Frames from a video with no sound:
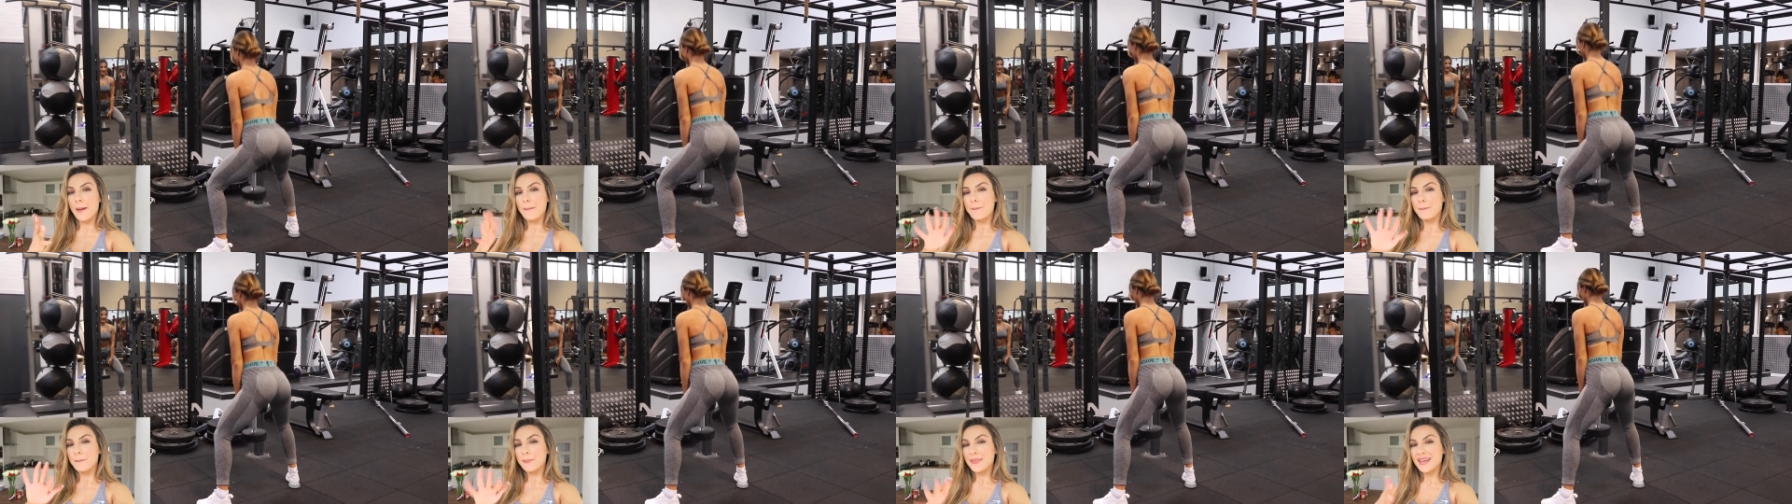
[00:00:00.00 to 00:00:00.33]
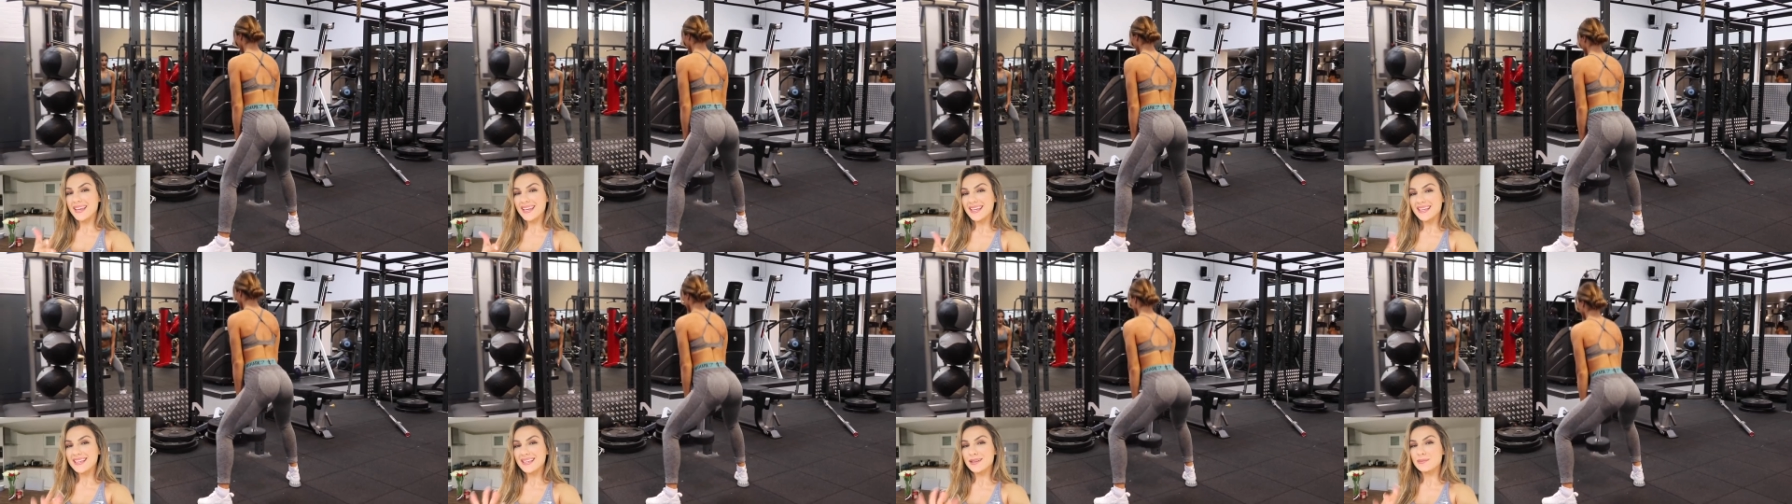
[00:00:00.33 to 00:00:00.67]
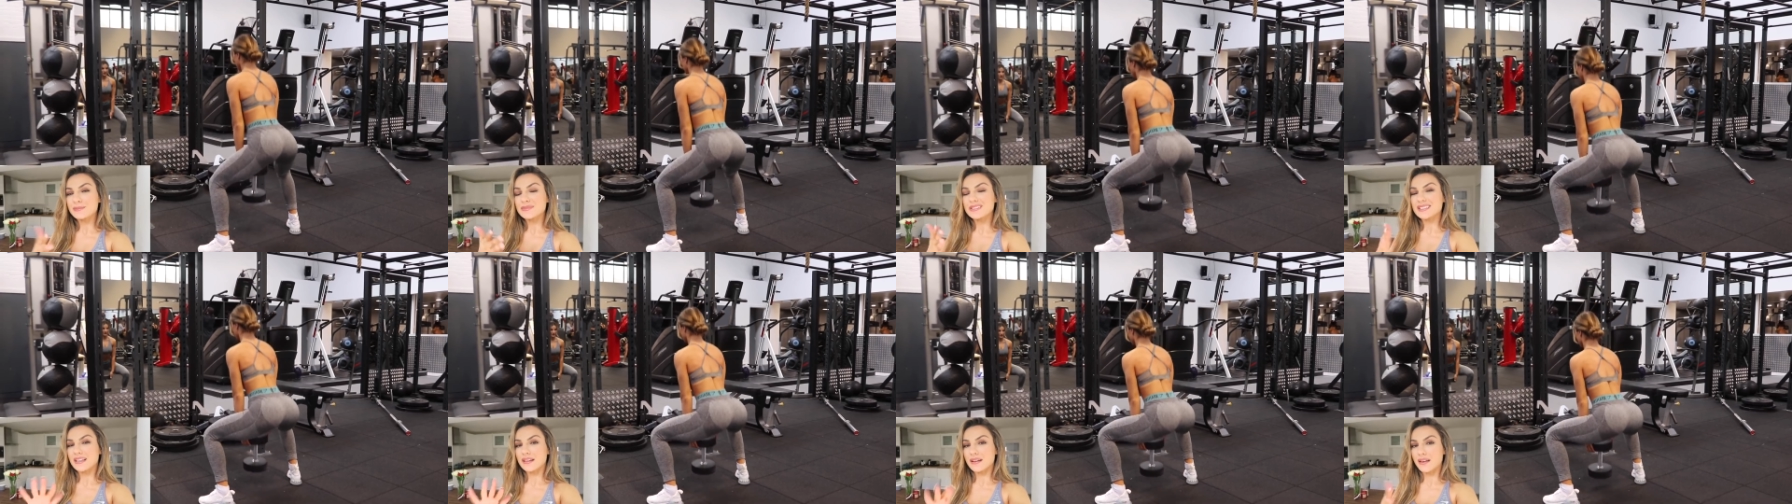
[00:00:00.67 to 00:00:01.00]
a
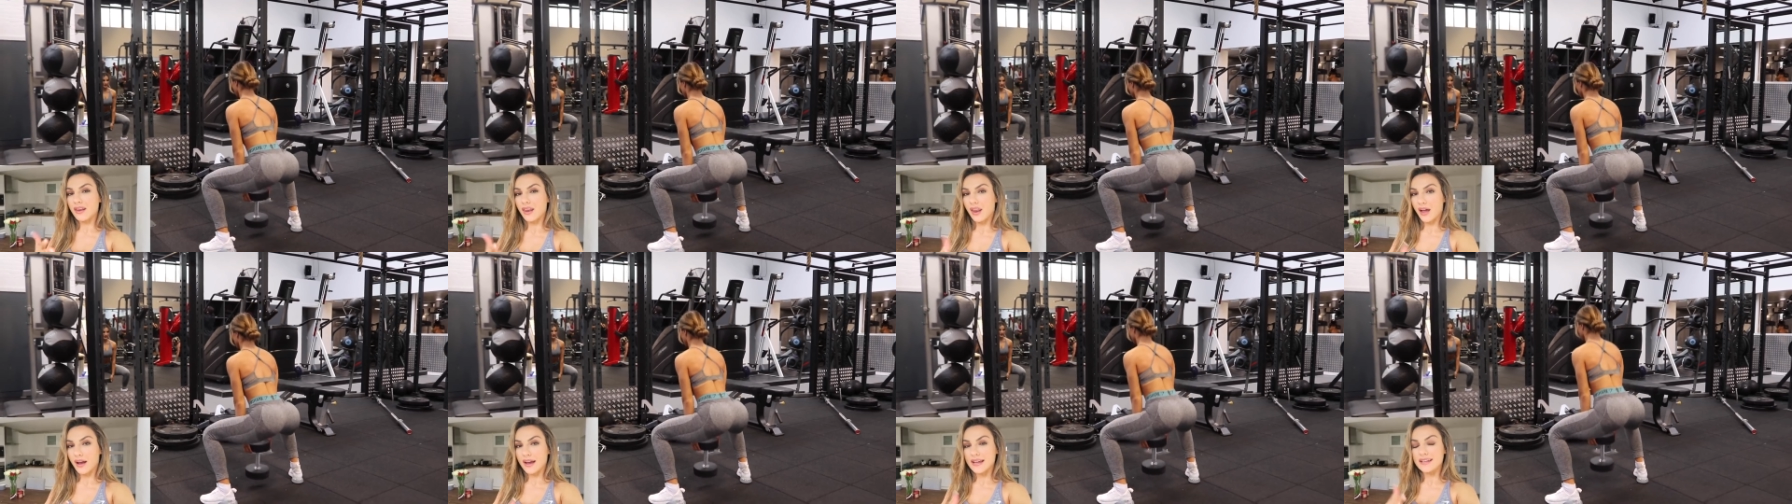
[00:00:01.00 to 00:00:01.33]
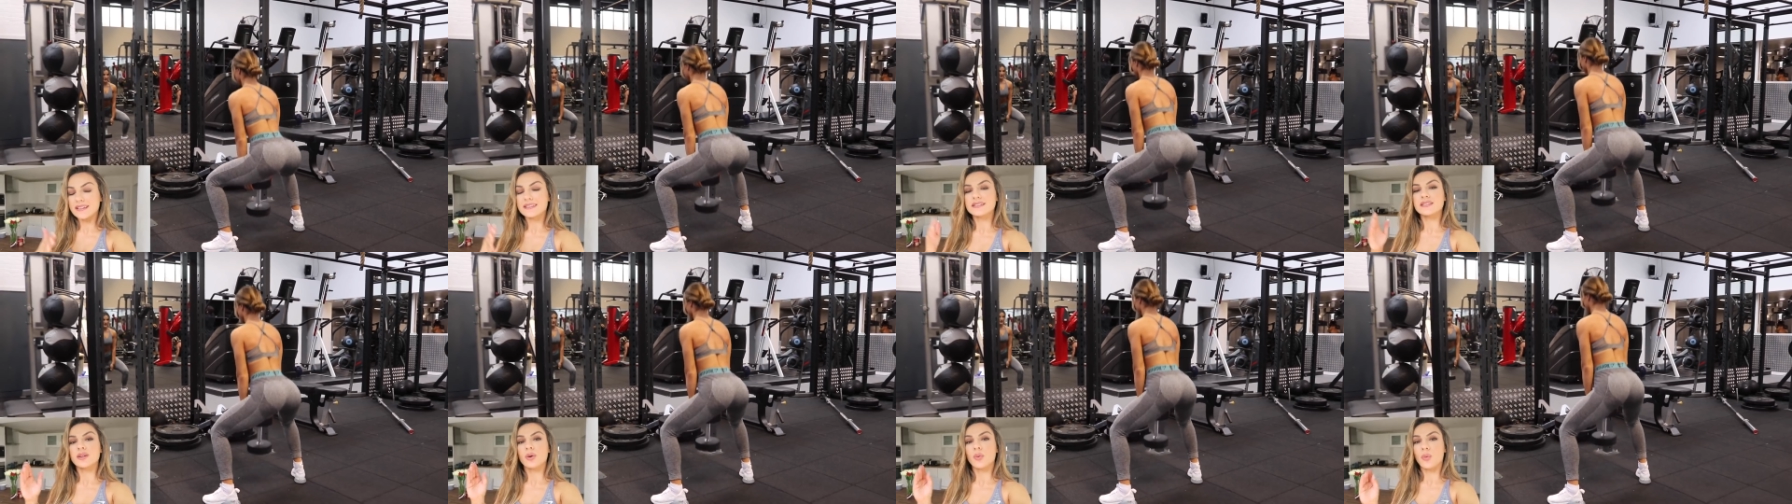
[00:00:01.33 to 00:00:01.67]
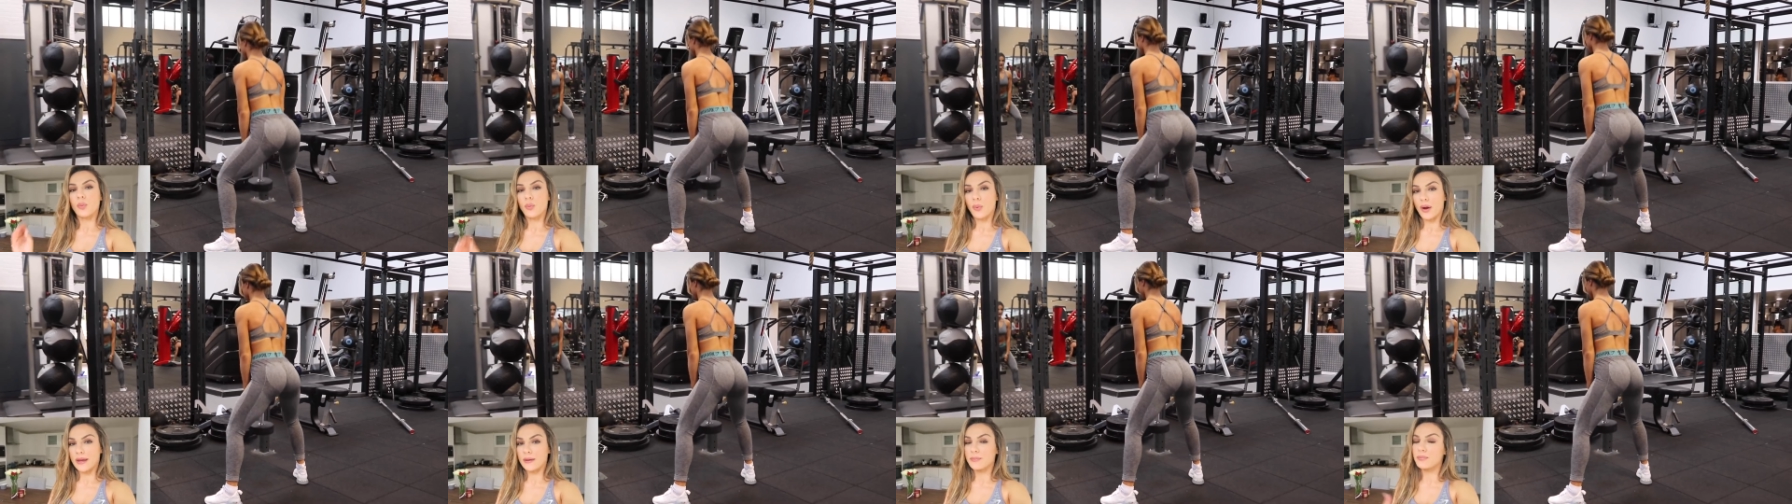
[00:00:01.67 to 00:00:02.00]
medium to light
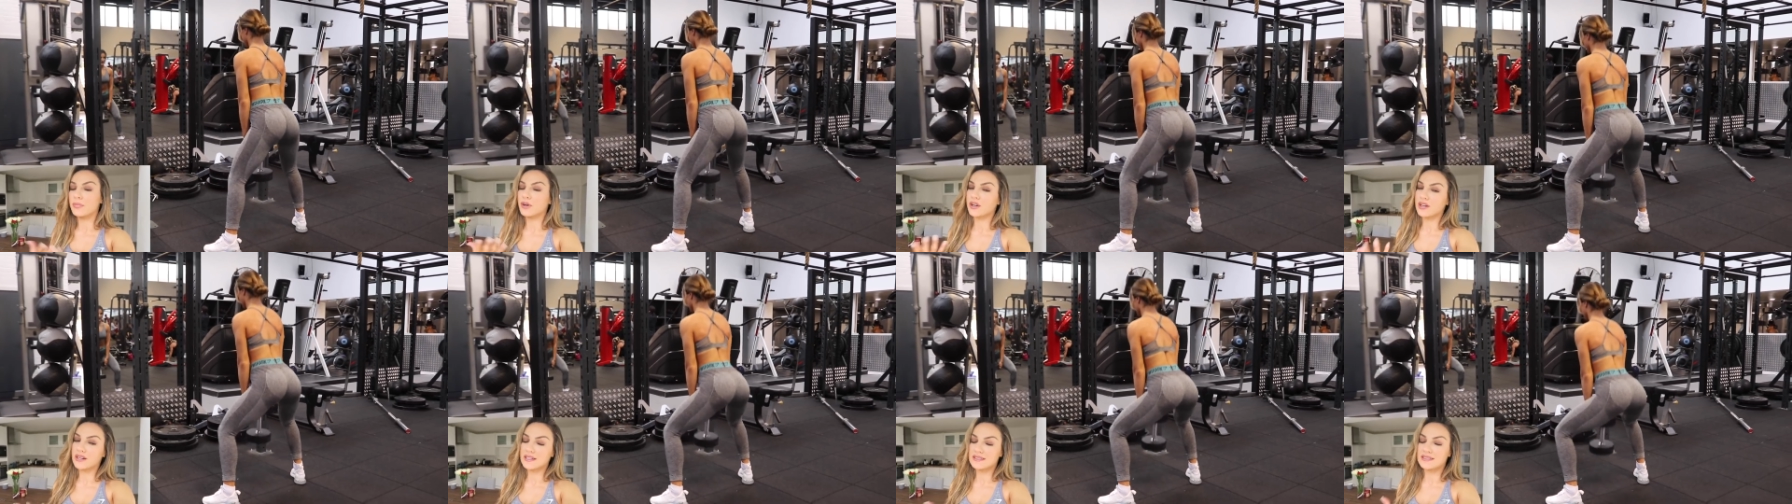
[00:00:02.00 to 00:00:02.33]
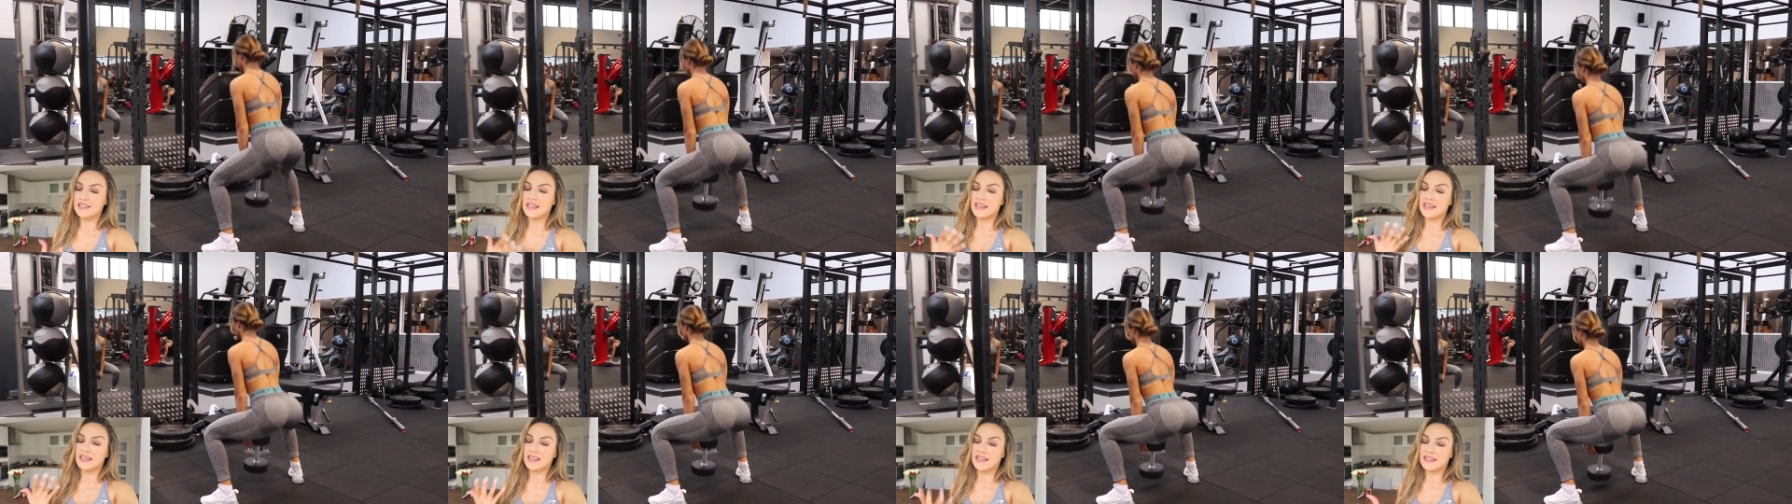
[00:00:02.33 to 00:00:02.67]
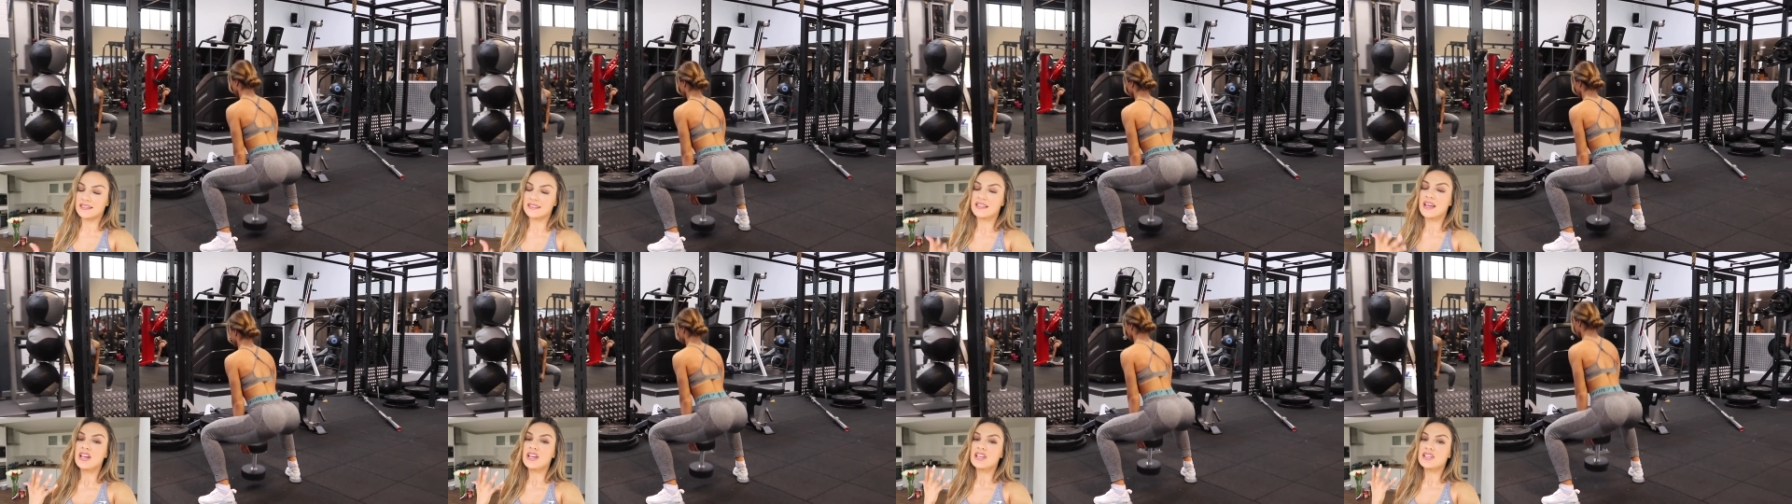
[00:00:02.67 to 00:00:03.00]
weight because it
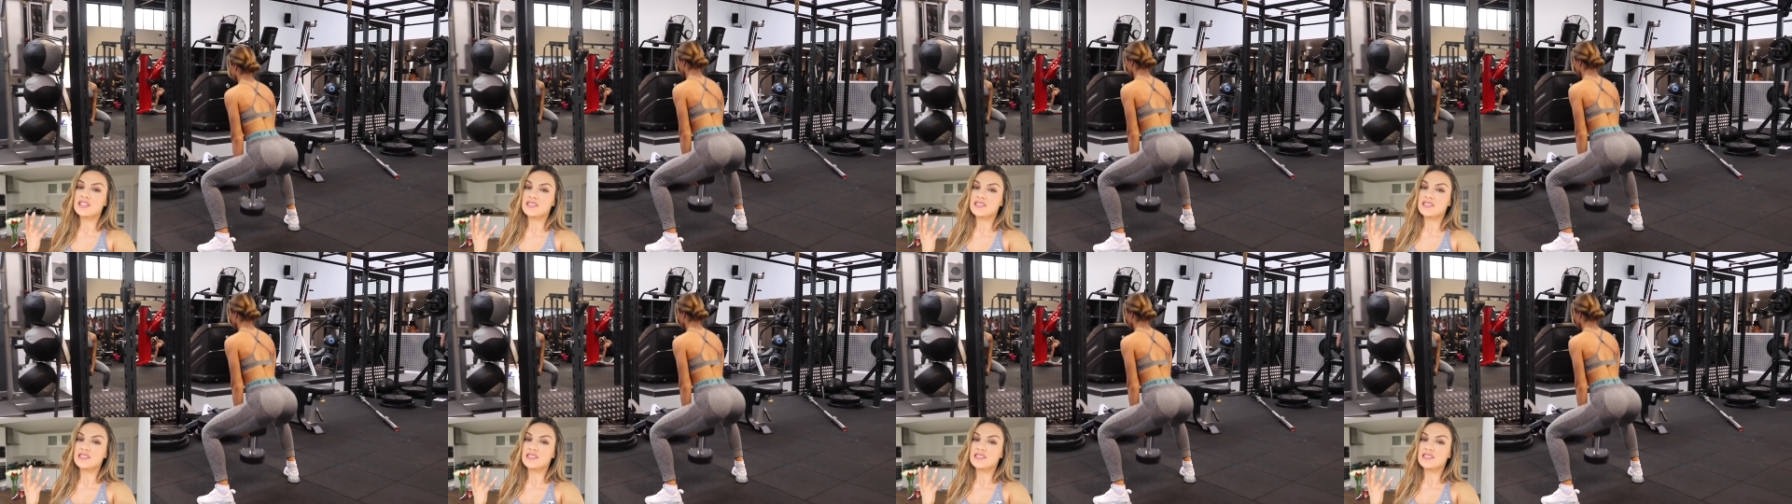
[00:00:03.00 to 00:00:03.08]
is